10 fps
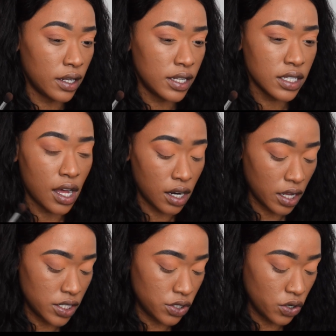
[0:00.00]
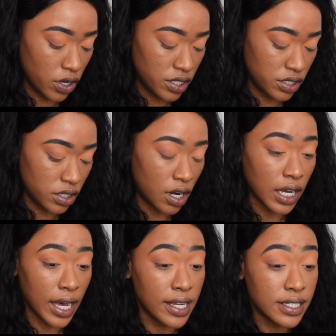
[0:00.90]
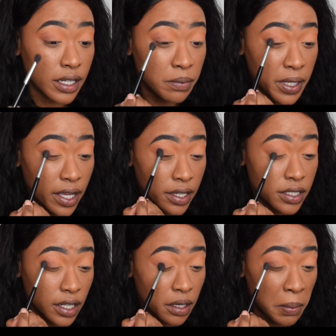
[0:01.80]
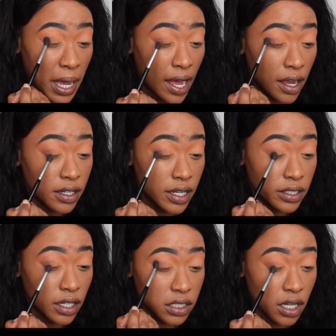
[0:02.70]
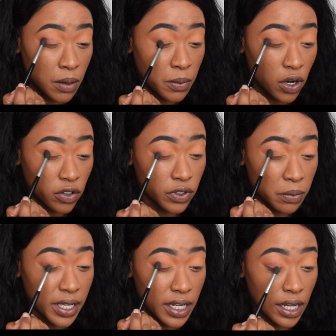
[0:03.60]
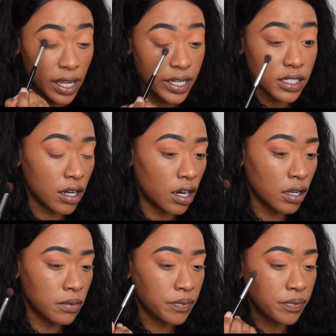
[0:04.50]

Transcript: This color is not as dark as it appears in the pan. It does come off a bit lighter.